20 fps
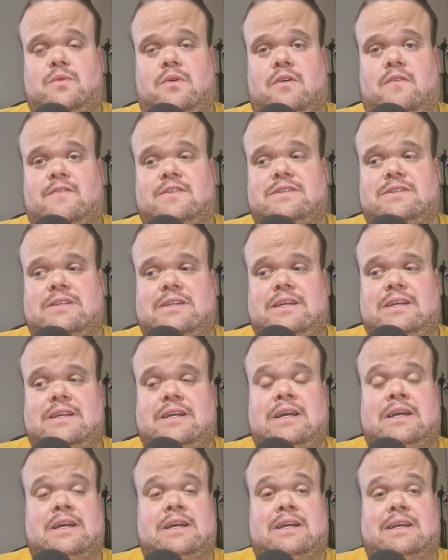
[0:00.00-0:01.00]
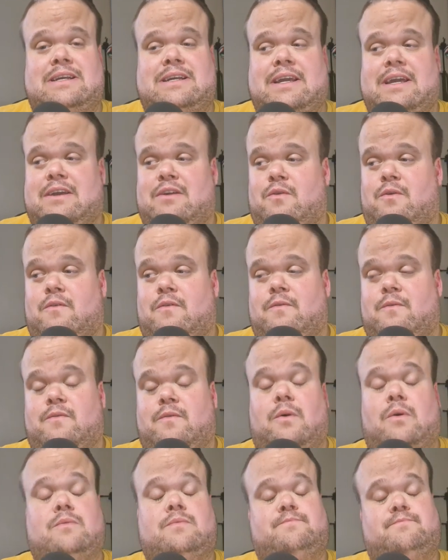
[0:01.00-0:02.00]
were obviously kicked off,
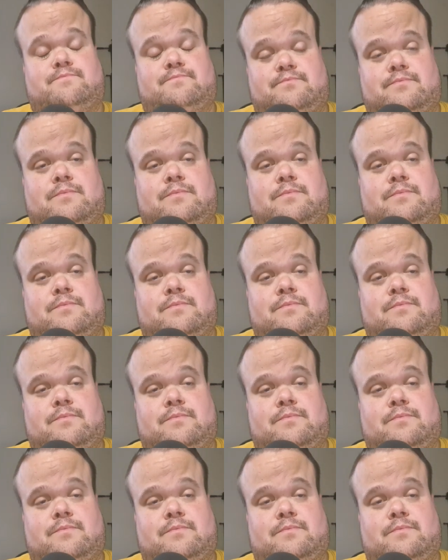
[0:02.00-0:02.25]
well,